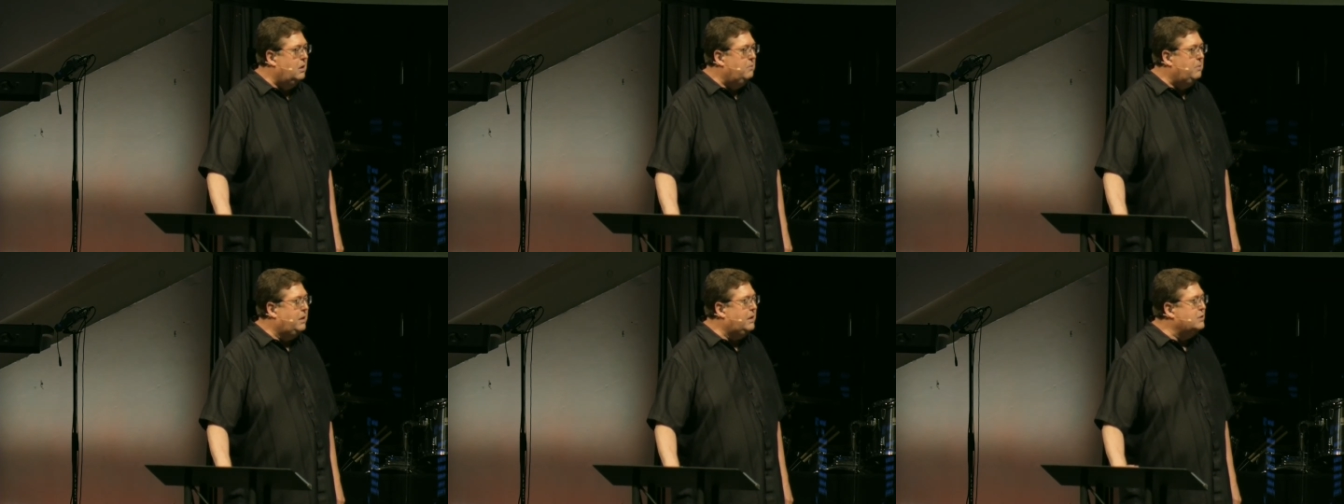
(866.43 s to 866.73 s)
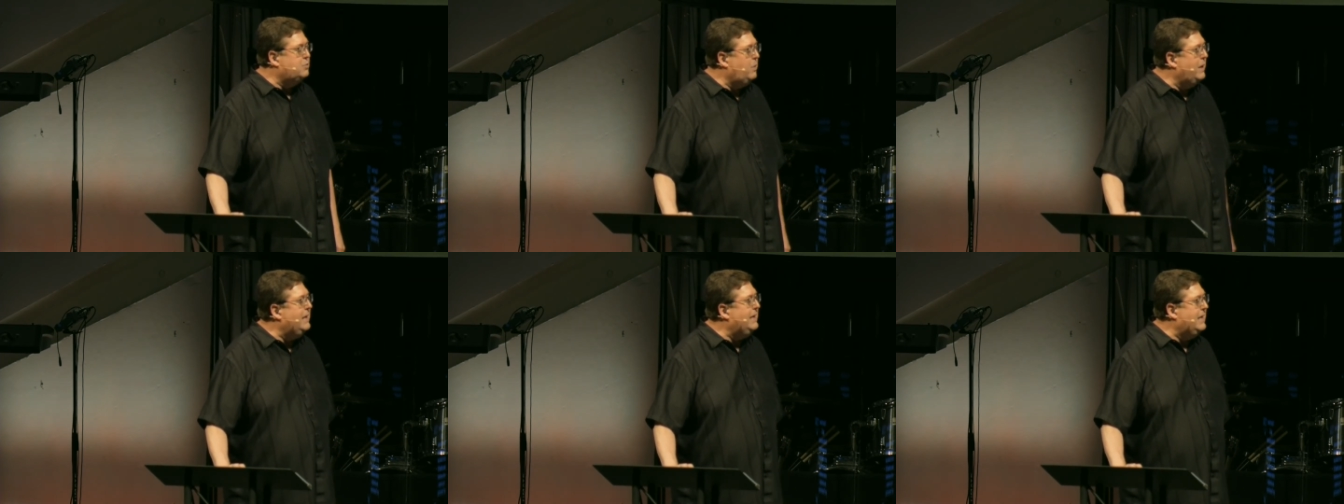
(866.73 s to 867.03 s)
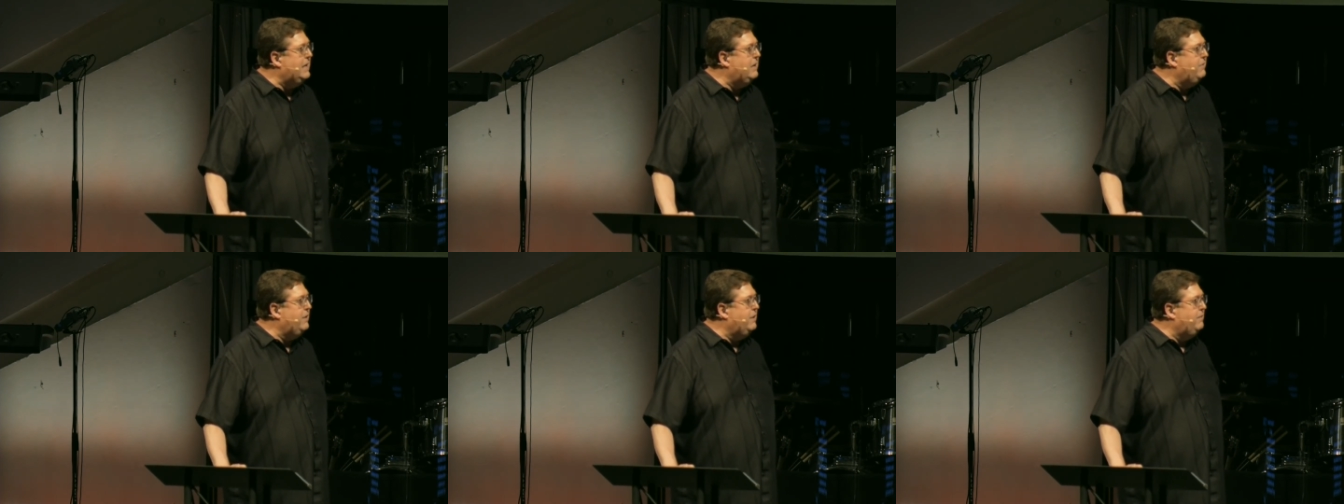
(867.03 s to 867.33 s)
because we
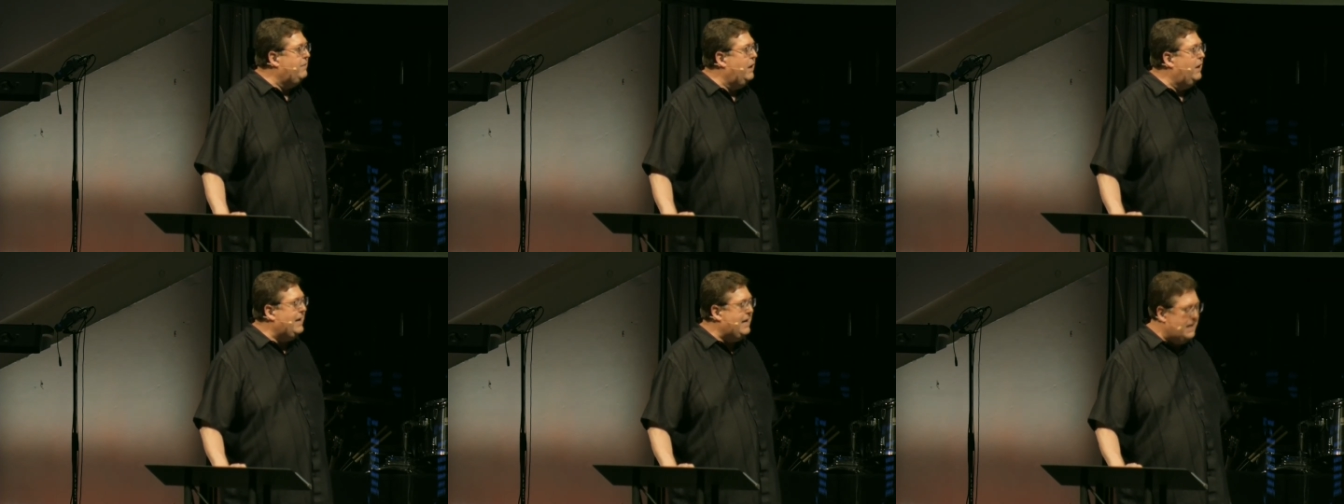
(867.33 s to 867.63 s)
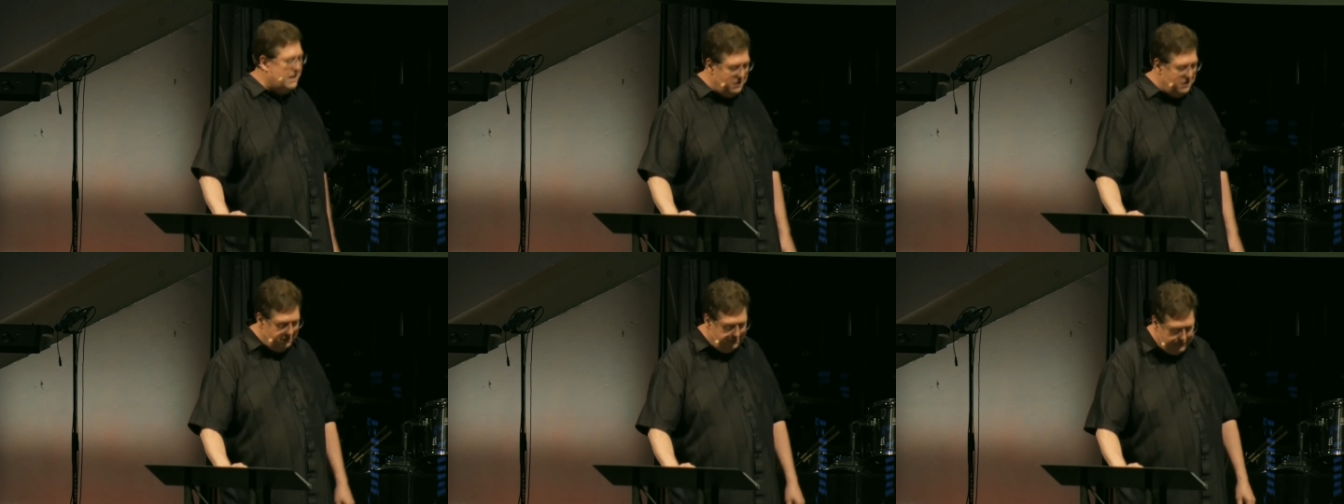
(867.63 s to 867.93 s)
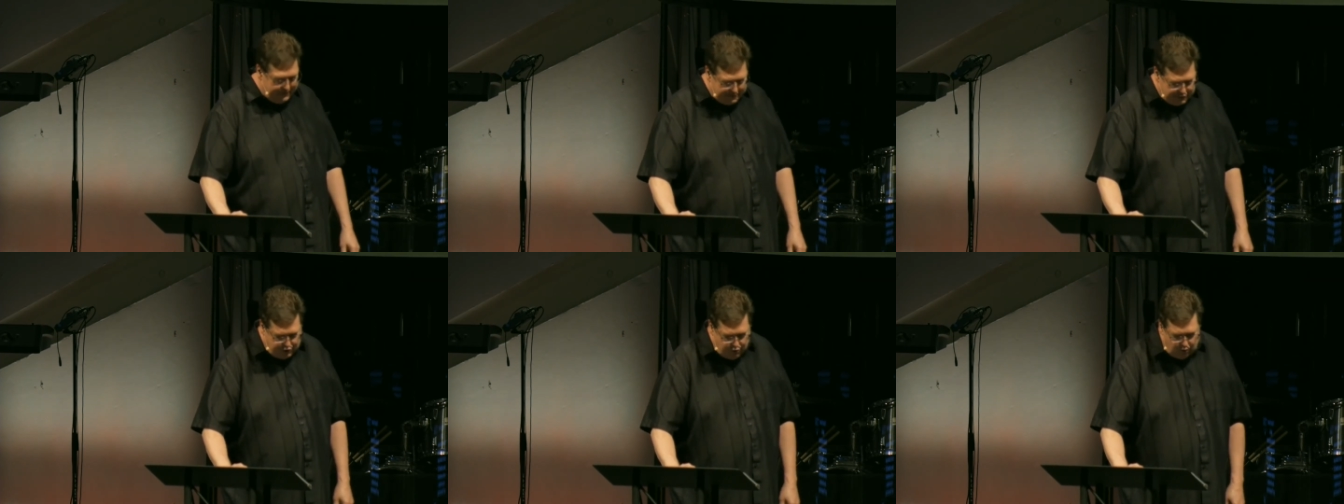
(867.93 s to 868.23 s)
live in a very
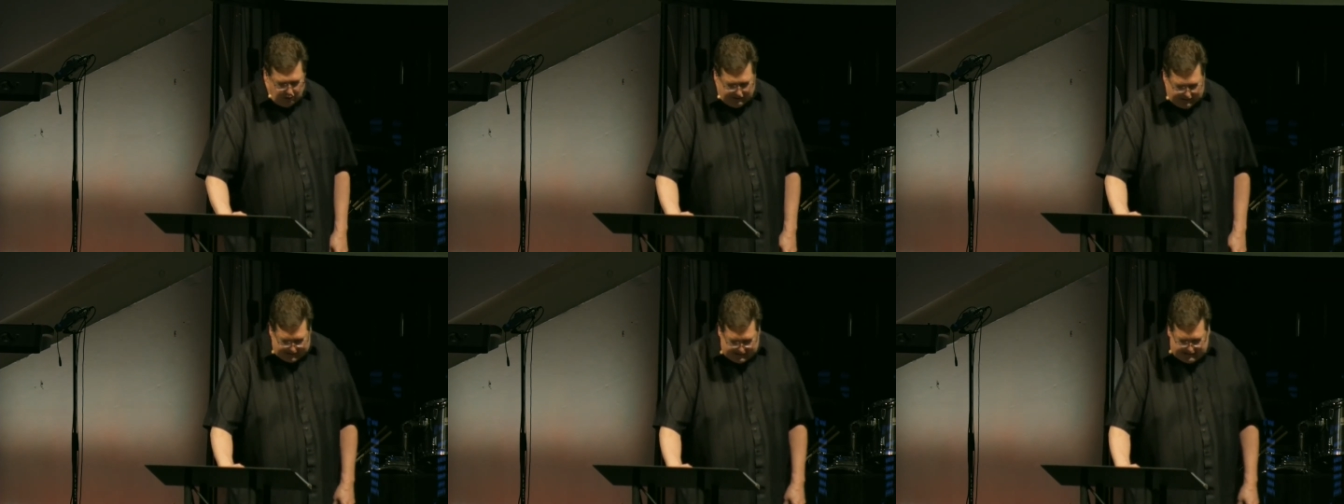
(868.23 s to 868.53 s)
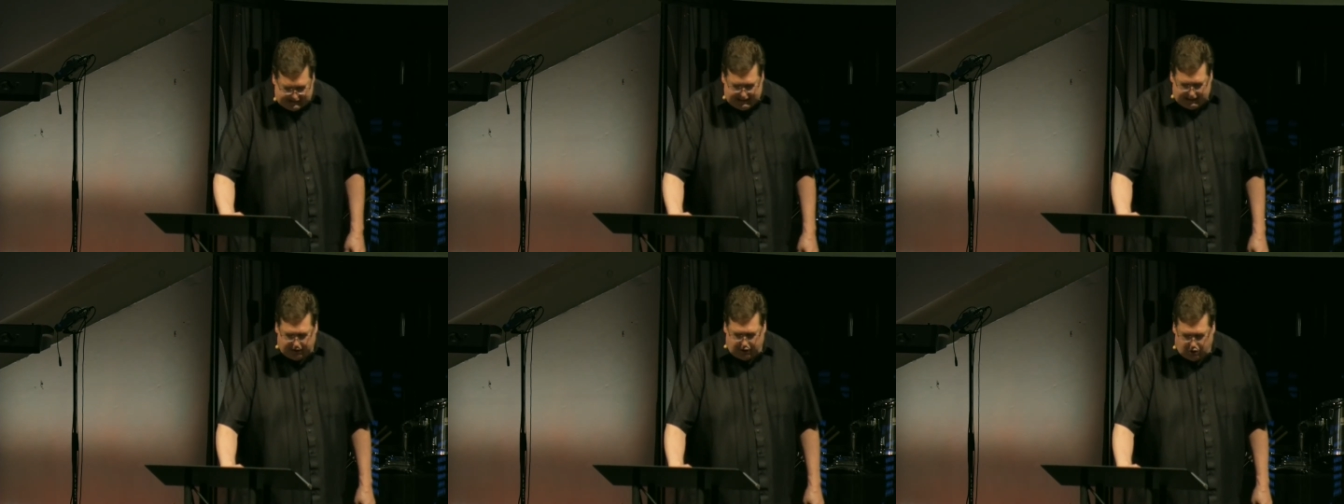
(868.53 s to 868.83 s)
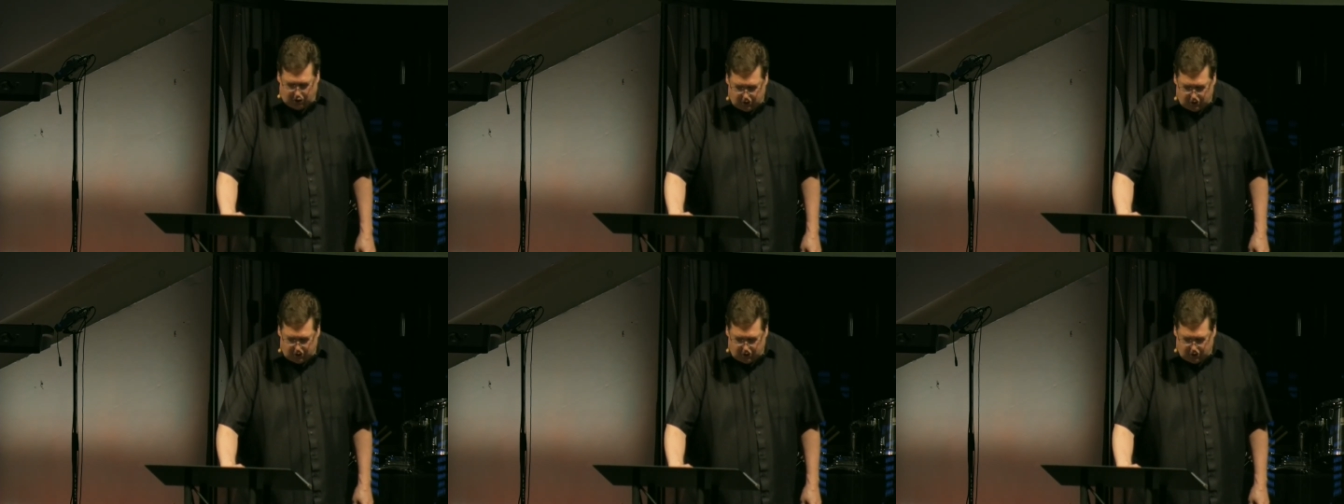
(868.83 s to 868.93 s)
individualistic